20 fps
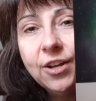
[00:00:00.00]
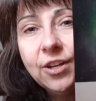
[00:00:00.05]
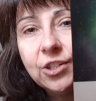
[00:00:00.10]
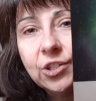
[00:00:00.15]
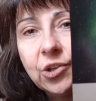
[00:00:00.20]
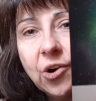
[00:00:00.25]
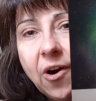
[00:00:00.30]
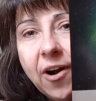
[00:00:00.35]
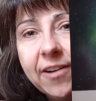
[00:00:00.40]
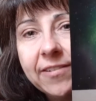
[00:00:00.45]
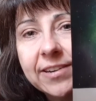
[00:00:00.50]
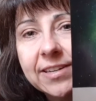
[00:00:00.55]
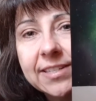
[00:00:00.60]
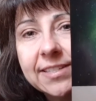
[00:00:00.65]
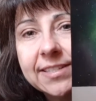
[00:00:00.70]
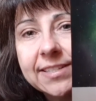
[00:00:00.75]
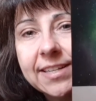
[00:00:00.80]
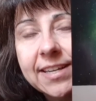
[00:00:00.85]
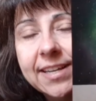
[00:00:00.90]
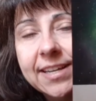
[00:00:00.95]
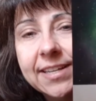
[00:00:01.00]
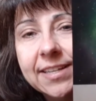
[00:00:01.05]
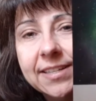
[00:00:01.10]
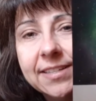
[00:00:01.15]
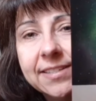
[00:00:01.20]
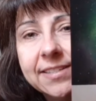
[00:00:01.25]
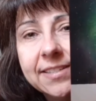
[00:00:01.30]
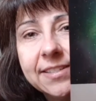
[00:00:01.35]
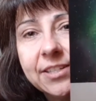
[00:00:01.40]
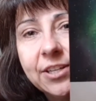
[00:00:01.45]
Taurus
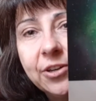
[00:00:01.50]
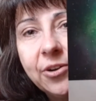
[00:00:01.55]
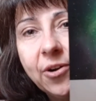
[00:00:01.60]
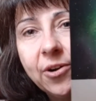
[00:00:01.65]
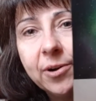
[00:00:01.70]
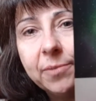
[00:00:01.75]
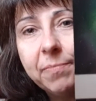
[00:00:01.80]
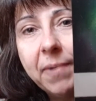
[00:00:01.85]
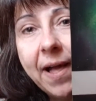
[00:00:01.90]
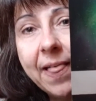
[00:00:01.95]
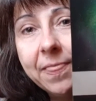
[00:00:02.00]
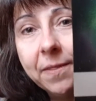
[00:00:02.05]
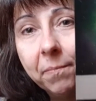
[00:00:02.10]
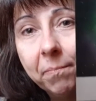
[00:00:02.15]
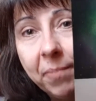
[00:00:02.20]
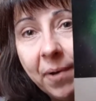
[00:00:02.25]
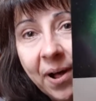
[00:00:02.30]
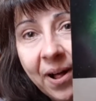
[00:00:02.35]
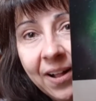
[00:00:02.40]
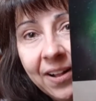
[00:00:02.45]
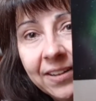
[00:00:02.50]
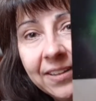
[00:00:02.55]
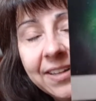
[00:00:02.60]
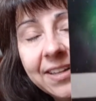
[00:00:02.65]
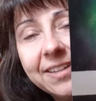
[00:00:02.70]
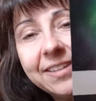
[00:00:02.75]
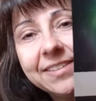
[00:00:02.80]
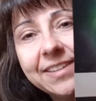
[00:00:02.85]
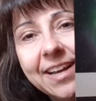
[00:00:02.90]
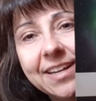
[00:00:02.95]
is denoted by the bull
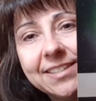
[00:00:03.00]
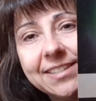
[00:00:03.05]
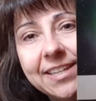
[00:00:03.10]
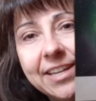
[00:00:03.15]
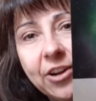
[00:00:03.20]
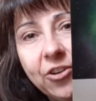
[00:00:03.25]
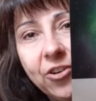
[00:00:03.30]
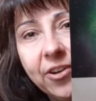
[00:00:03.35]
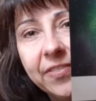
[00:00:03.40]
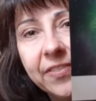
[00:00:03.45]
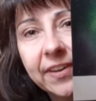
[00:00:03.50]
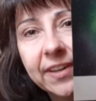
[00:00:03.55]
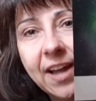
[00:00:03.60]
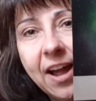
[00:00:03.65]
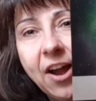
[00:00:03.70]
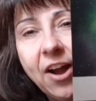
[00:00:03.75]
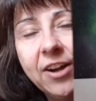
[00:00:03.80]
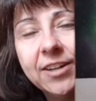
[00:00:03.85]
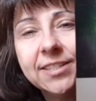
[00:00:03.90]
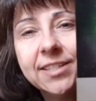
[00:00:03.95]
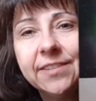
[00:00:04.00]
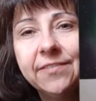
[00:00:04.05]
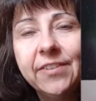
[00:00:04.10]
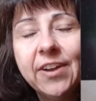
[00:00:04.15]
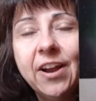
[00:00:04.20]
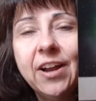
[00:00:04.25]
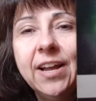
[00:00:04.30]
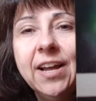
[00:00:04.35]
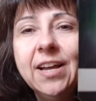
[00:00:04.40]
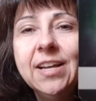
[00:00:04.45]
that's here on the card. It's a
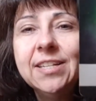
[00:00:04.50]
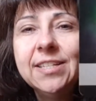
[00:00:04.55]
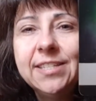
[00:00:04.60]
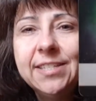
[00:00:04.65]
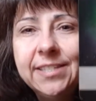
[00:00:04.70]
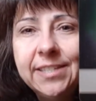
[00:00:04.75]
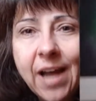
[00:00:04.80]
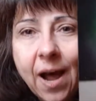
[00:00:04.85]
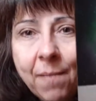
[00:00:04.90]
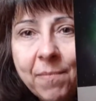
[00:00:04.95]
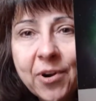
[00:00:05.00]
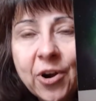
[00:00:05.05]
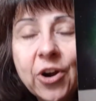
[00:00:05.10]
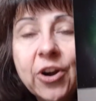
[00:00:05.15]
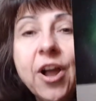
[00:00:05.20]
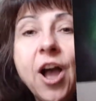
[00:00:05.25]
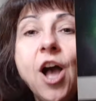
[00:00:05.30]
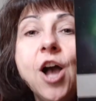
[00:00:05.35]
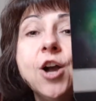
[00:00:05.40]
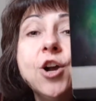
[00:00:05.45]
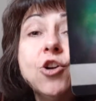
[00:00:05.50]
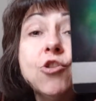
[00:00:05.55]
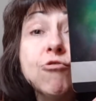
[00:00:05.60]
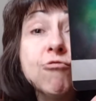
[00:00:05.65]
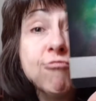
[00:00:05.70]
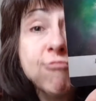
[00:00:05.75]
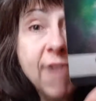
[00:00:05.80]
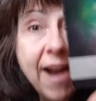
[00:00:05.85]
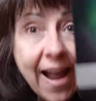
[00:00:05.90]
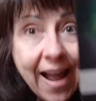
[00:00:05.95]
very stubborn,
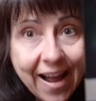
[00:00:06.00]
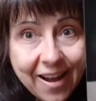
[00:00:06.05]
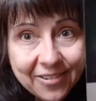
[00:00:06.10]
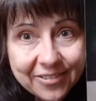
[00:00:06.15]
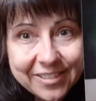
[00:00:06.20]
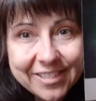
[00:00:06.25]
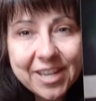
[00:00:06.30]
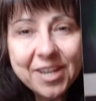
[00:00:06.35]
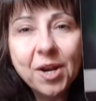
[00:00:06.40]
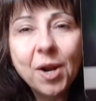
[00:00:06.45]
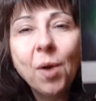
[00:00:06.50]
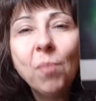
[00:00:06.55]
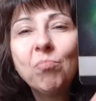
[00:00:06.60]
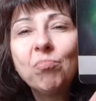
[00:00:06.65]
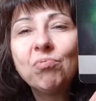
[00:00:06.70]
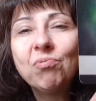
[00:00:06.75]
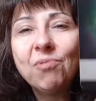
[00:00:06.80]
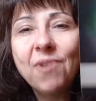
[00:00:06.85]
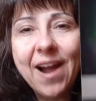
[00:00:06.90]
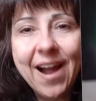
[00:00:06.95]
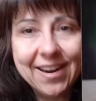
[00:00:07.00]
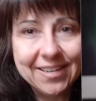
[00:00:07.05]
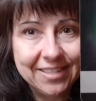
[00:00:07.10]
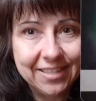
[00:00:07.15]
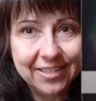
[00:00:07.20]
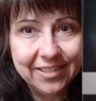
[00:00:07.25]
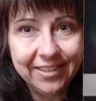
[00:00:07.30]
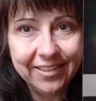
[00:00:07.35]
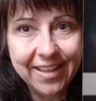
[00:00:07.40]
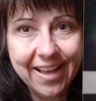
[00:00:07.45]
grounded,
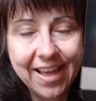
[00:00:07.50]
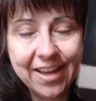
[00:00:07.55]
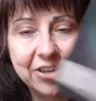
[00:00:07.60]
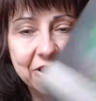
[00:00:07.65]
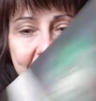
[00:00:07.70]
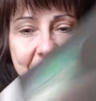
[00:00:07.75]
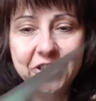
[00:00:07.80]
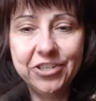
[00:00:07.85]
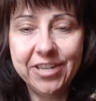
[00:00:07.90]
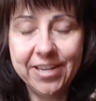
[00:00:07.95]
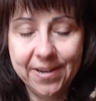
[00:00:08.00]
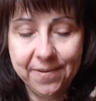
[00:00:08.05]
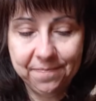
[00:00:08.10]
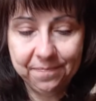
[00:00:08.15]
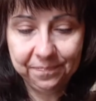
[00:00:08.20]
practical energy.